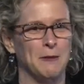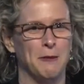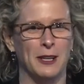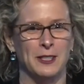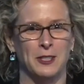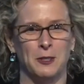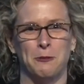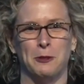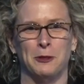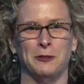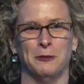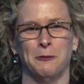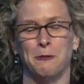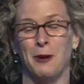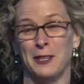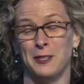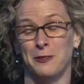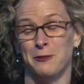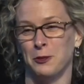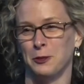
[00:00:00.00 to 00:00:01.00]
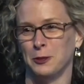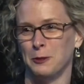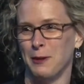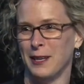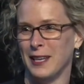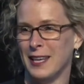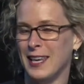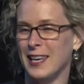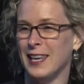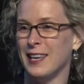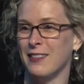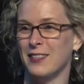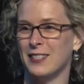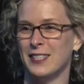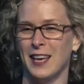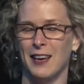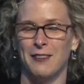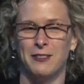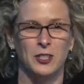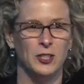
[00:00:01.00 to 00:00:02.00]
wonderful to be here
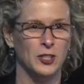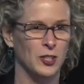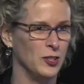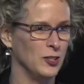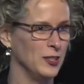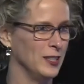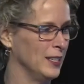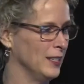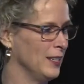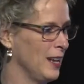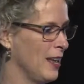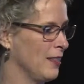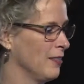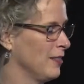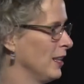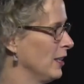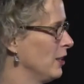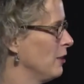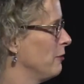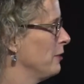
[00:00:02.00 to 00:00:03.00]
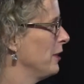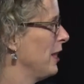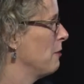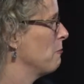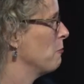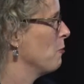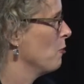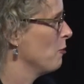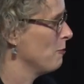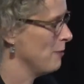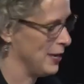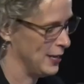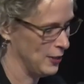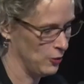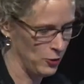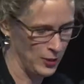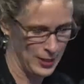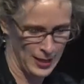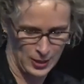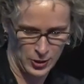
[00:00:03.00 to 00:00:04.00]
this afternoon, and thank you for that warm
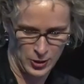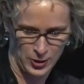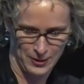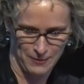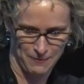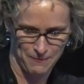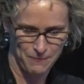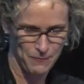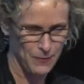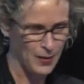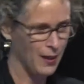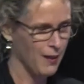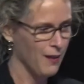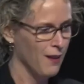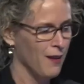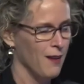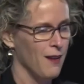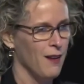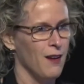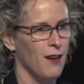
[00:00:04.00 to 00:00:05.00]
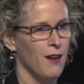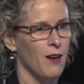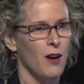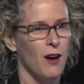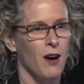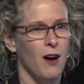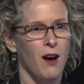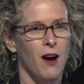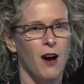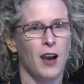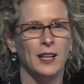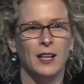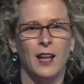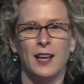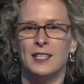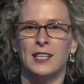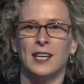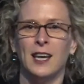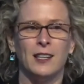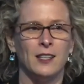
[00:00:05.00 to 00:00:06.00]
introduction. I'd
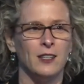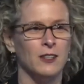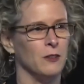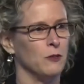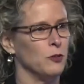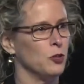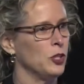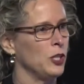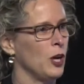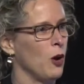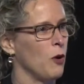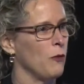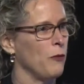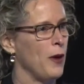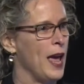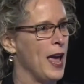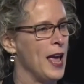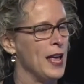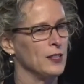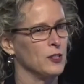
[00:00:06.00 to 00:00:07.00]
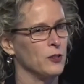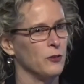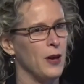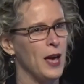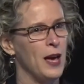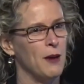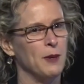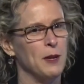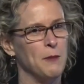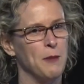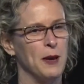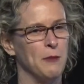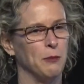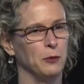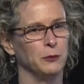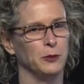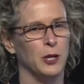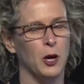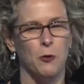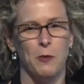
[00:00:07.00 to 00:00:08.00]
like to get a show of hands of how many
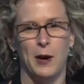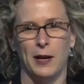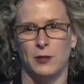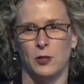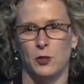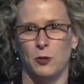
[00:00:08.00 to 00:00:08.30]
people know about